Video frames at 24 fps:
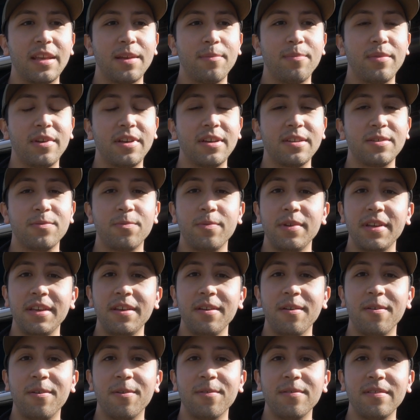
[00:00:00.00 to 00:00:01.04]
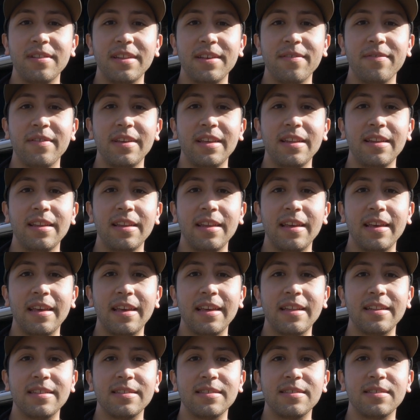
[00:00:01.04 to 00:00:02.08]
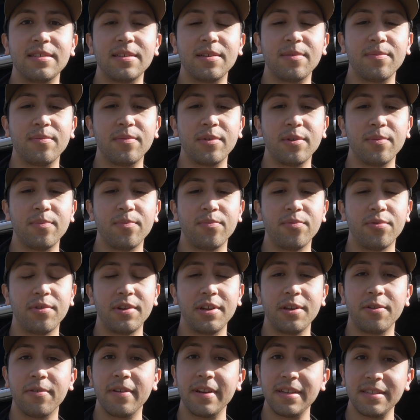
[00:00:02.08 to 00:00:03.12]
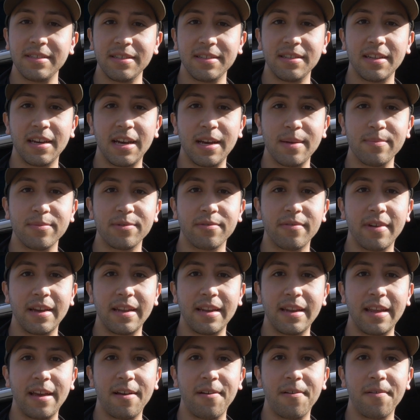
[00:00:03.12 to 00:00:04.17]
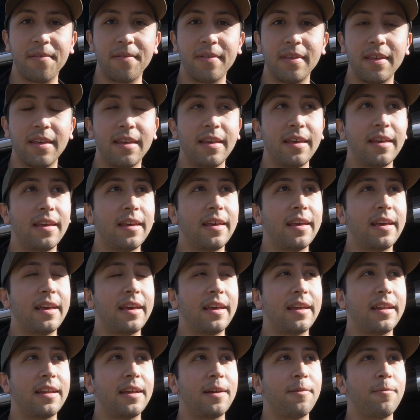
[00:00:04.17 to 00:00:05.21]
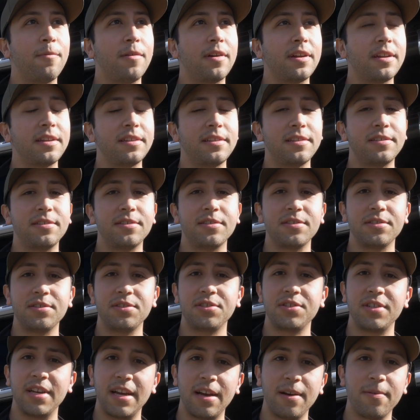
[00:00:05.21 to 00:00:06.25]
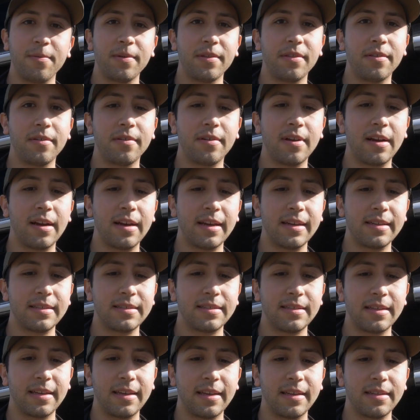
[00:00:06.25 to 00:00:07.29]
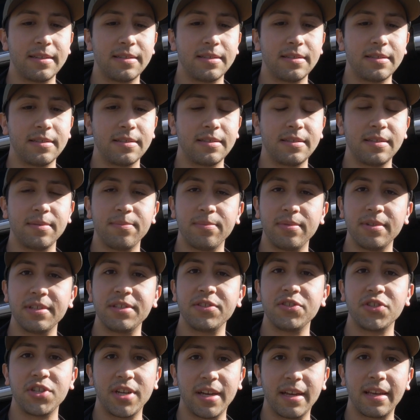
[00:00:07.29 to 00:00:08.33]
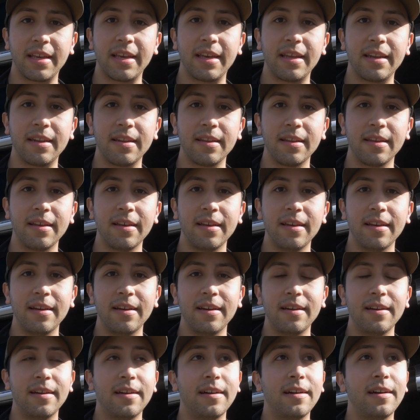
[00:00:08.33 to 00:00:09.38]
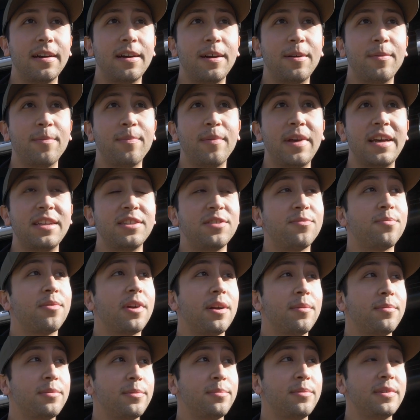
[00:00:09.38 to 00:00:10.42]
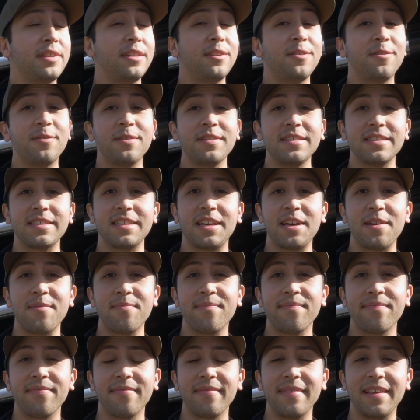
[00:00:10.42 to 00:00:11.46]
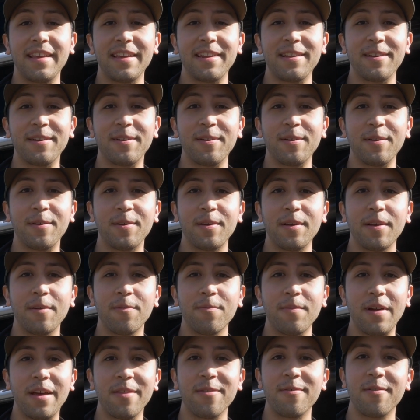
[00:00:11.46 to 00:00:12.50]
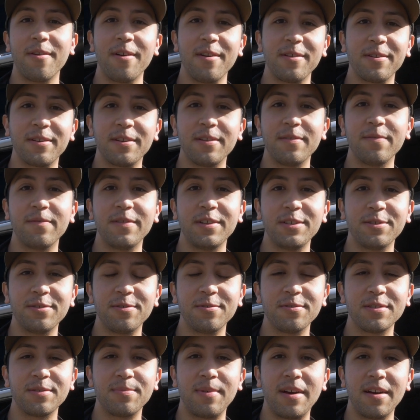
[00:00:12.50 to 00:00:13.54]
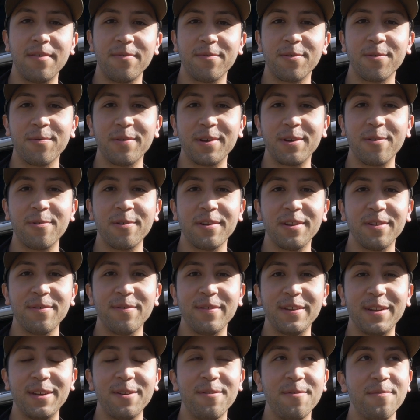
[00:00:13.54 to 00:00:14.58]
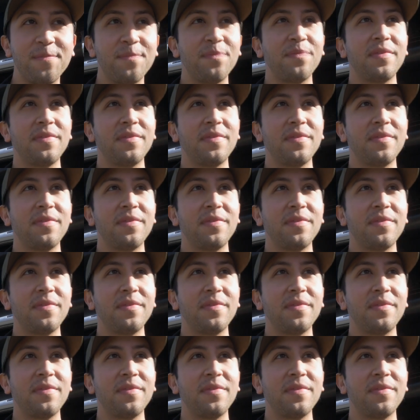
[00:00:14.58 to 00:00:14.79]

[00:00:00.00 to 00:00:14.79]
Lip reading: Because we are living in some pretty crazy times right now. And I wanted to just chat with you guys and just simply check in. As you probably notice, I'm in a rather unconventional spot for recording a video.